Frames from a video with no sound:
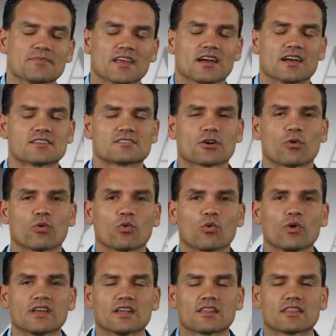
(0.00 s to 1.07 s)
And so
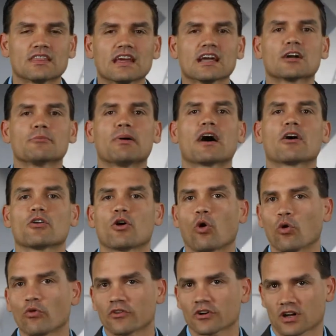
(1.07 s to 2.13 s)
when you think about
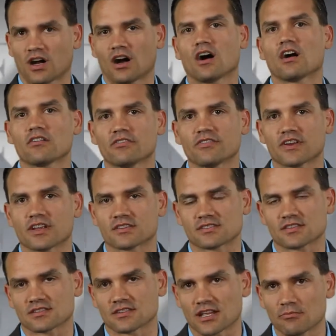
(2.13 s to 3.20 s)

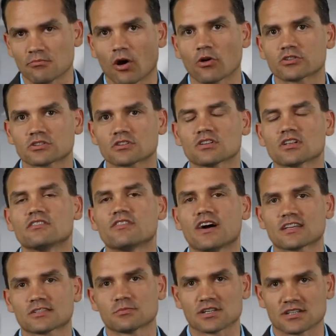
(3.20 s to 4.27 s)
overconfidence as an emotional
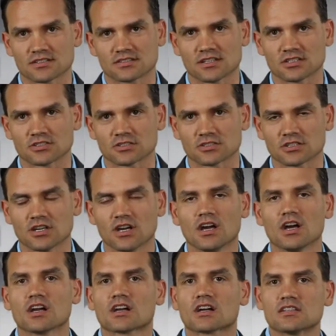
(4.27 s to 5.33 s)
investment decision,
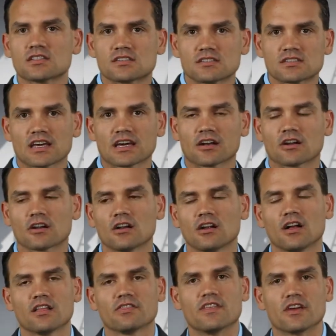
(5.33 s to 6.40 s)
consider
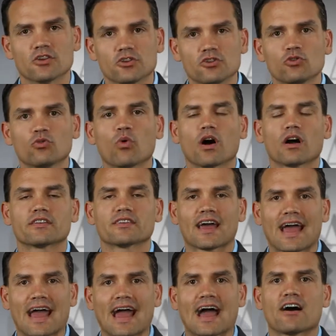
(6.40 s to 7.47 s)
that you want to
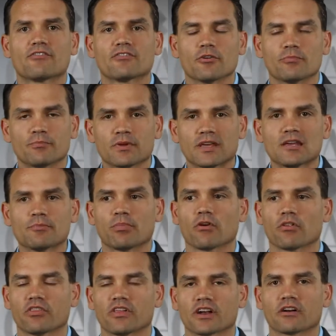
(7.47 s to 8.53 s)
have the people
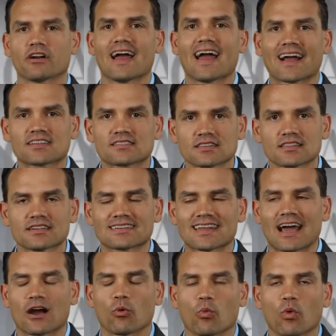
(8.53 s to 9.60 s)
that are excellent
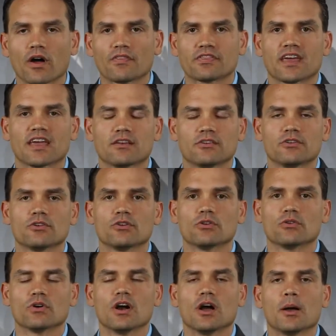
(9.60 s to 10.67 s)
at what they
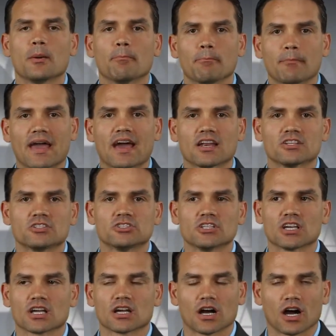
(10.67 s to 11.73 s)
do
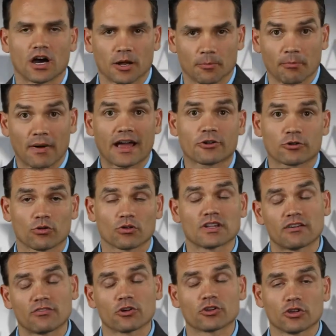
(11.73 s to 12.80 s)
managing on a micro
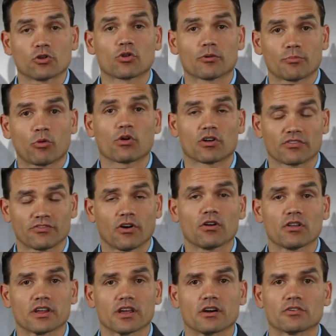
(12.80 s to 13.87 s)
level your
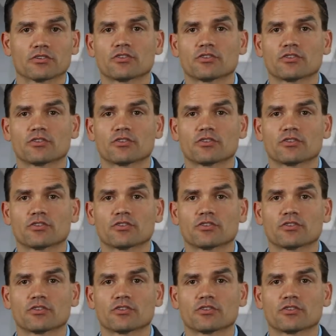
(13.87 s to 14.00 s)
portfolio.